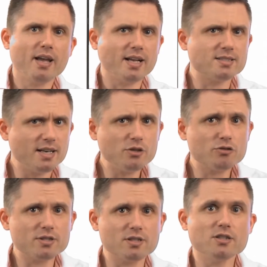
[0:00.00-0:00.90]
It's an
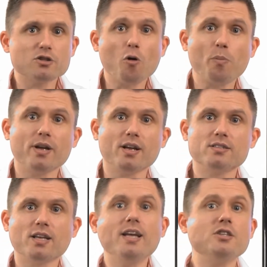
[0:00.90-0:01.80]
interesting topic
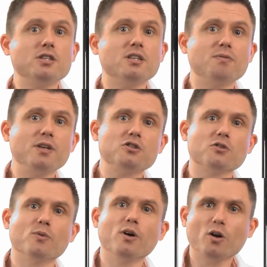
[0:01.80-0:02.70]
as each
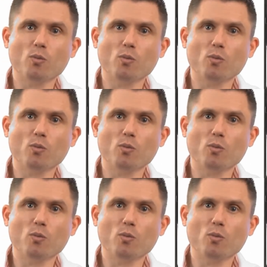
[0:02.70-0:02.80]
individual